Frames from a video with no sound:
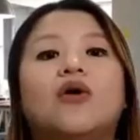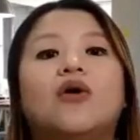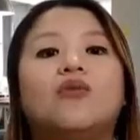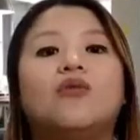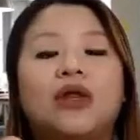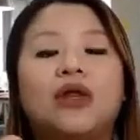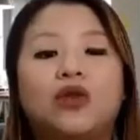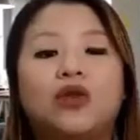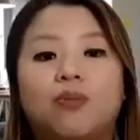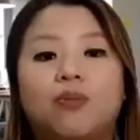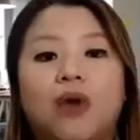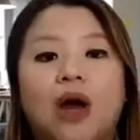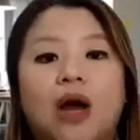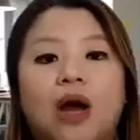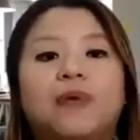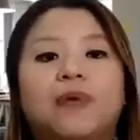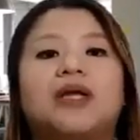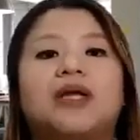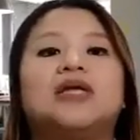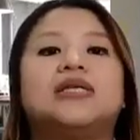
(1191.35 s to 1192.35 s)
rental
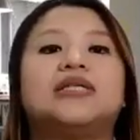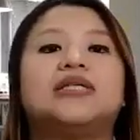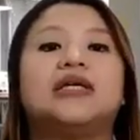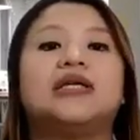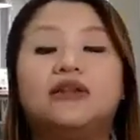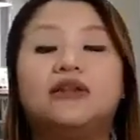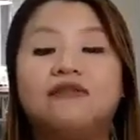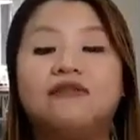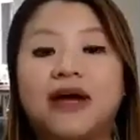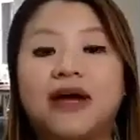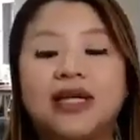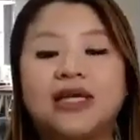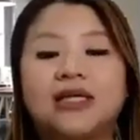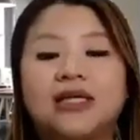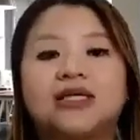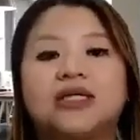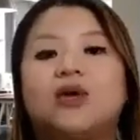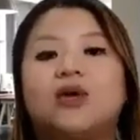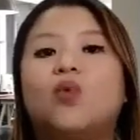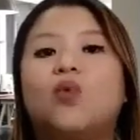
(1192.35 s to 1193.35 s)
property, solo
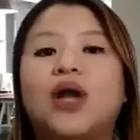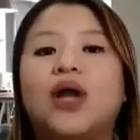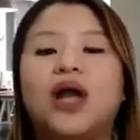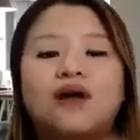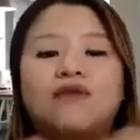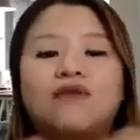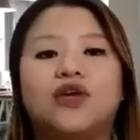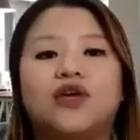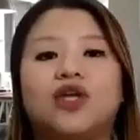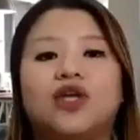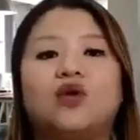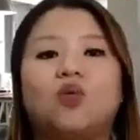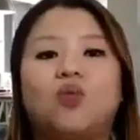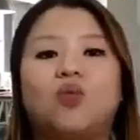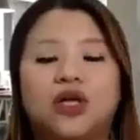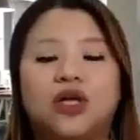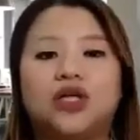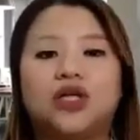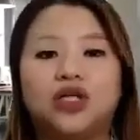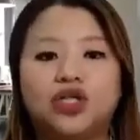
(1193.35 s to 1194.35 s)
financing, whatever you
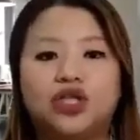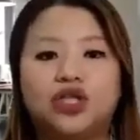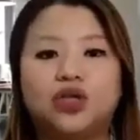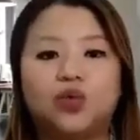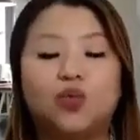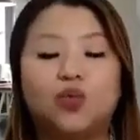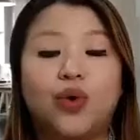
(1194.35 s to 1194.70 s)
wanted to do,